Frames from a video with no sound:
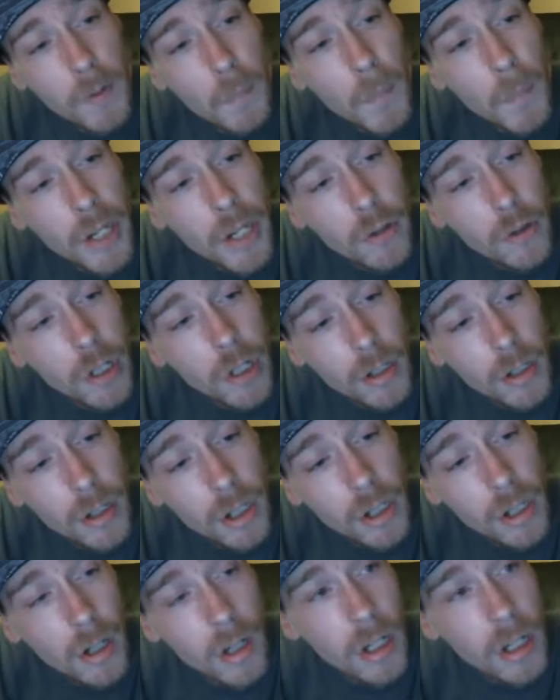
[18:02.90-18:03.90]
of
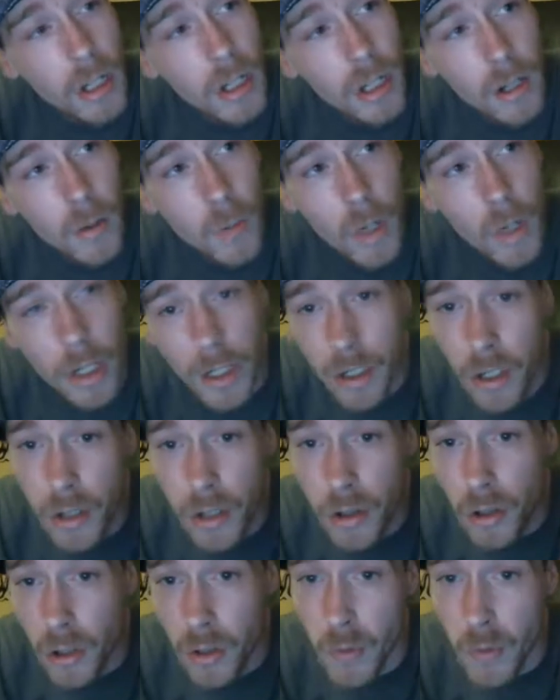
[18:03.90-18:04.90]
patriots. One is the
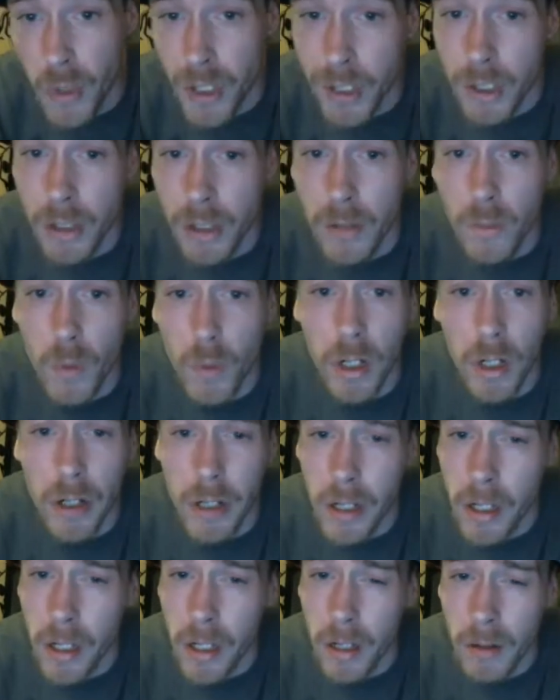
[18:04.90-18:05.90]
George Washington one,
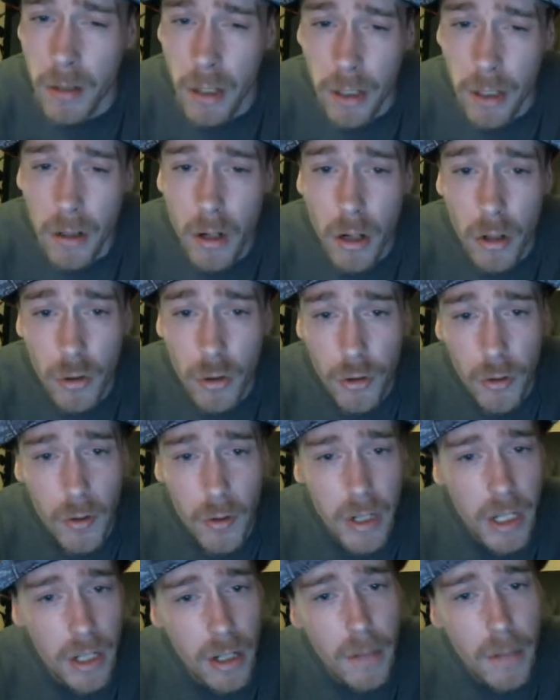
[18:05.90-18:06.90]
and also
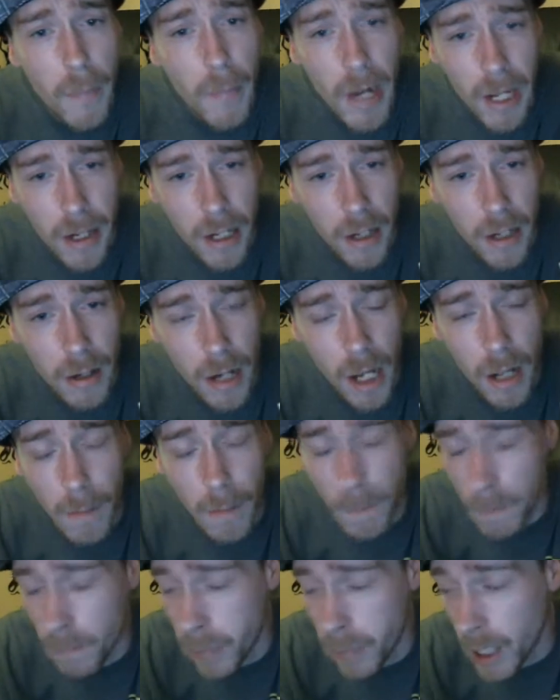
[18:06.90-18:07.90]
is the black
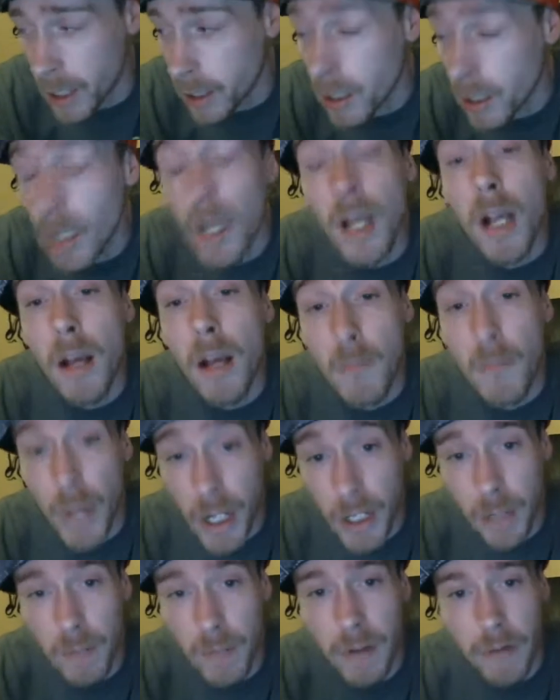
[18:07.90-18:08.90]

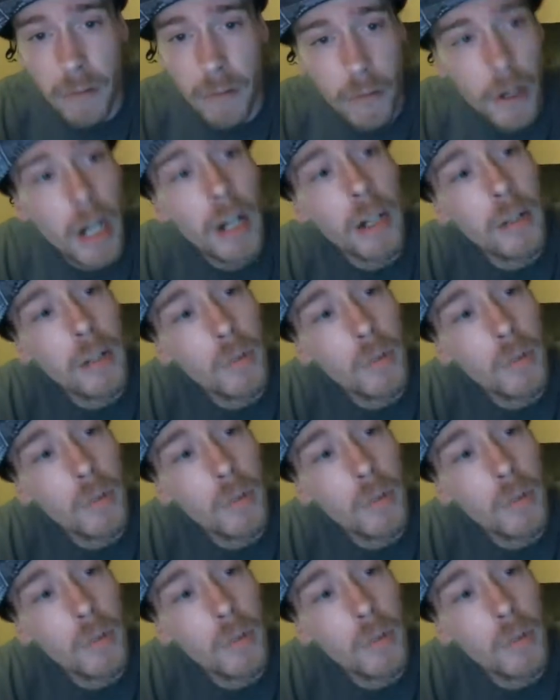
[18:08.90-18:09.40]
Benjamin Franklin